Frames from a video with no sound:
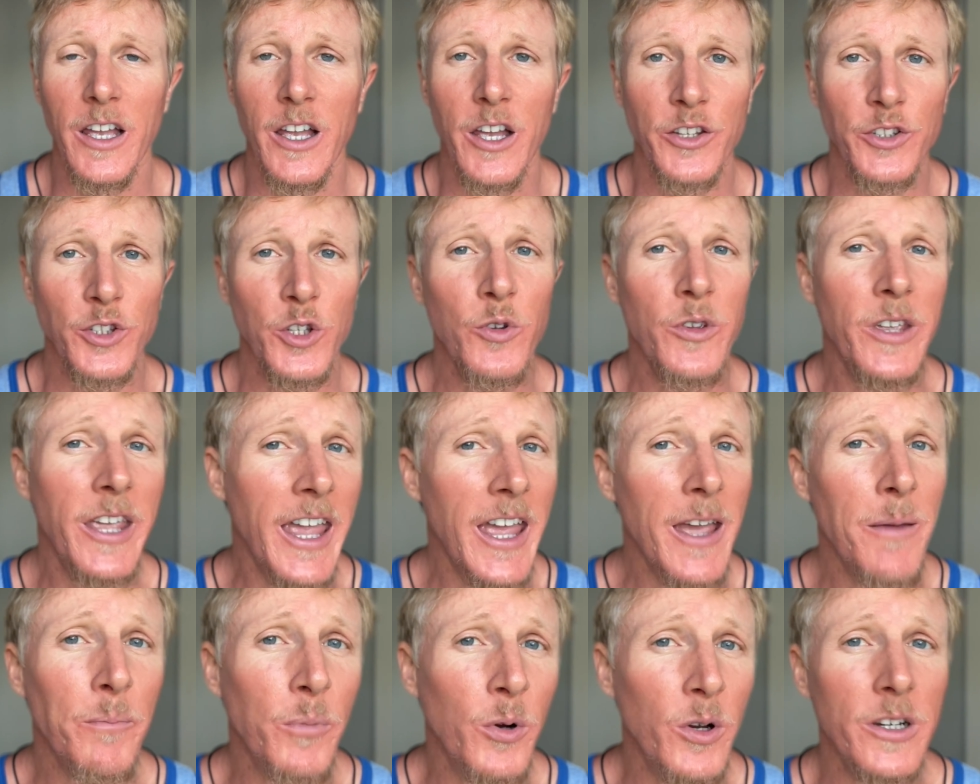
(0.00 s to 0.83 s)
so you
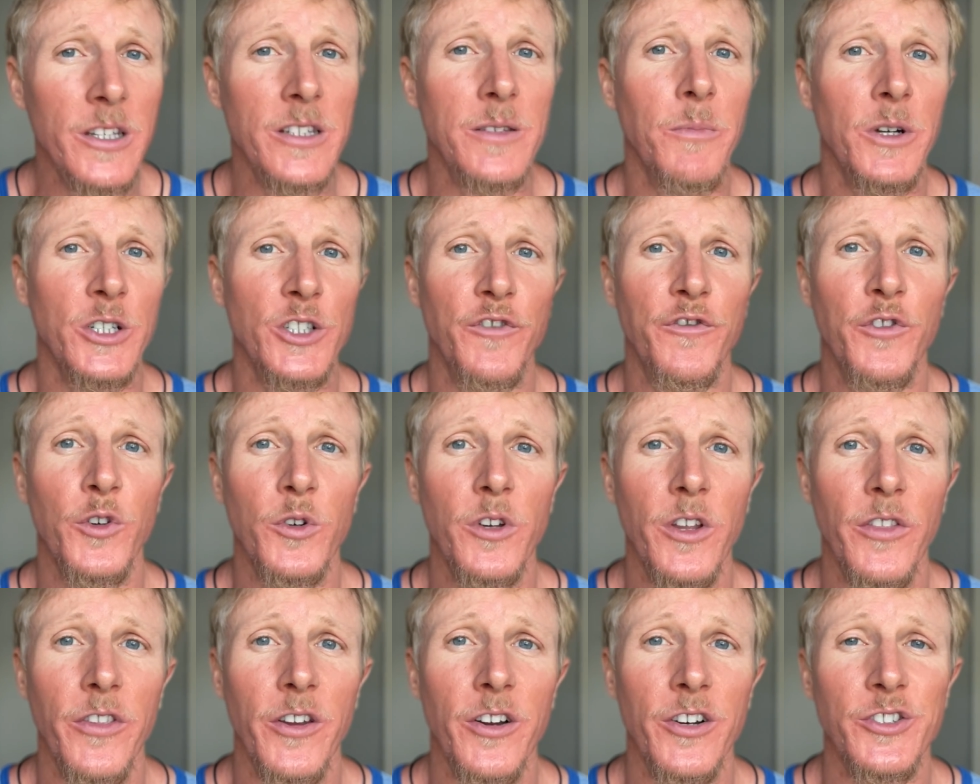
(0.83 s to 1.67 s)
can't put as much food
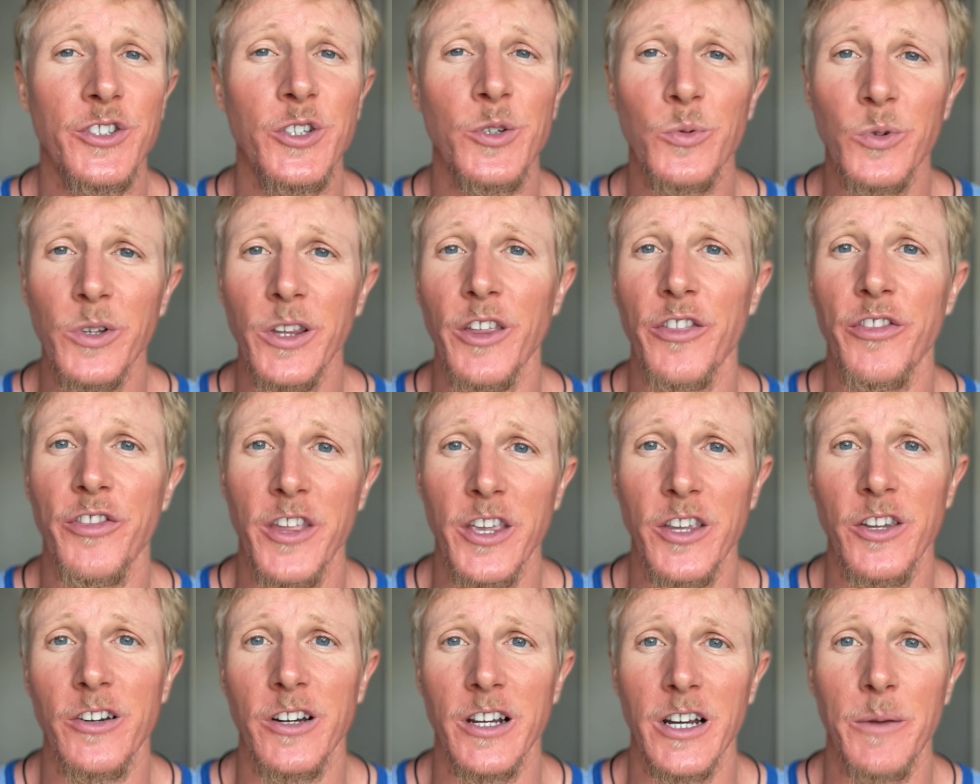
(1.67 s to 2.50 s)
in there as you really
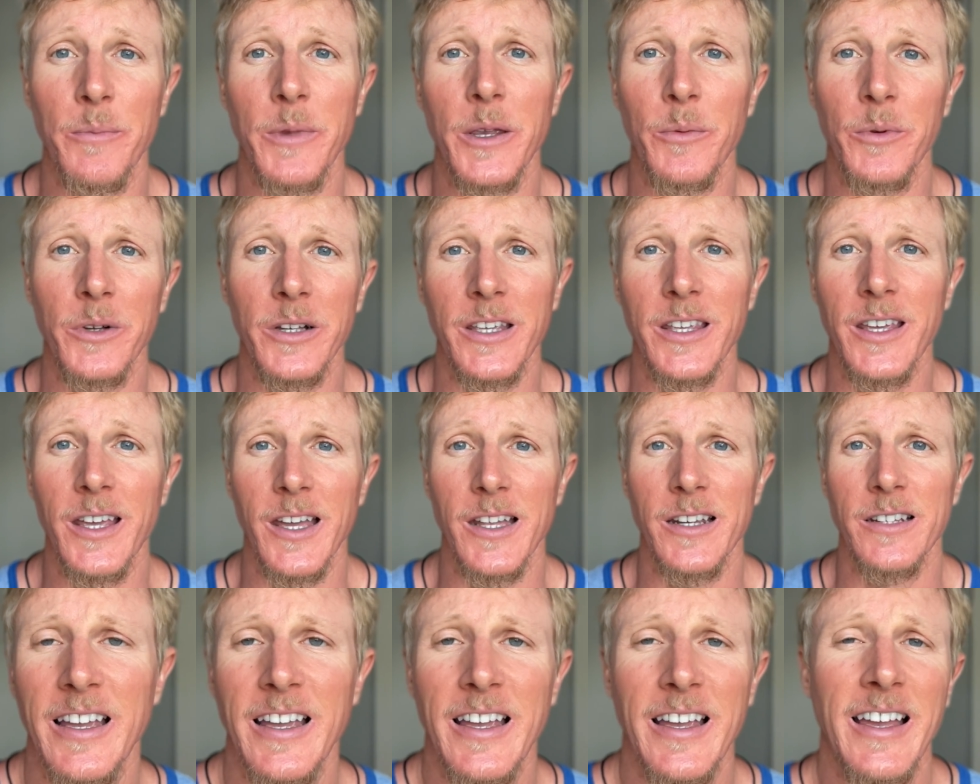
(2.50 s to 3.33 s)
think you're gonna be able to get.